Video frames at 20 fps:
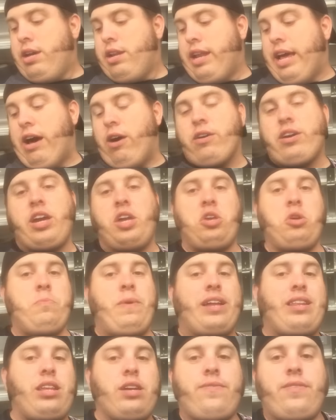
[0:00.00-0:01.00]
Now, can you
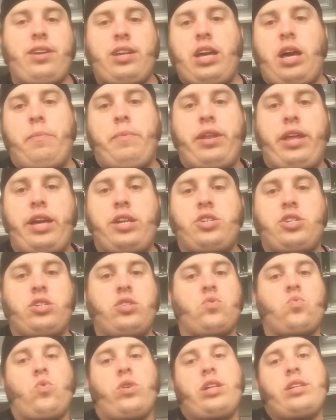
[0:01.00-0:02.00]
make different
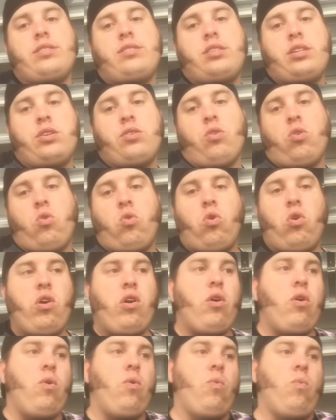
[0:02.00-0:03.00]
combinations, one in single
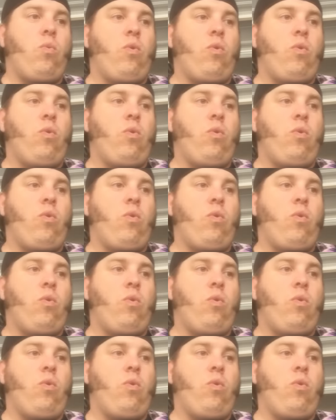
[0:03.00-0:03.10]
coil,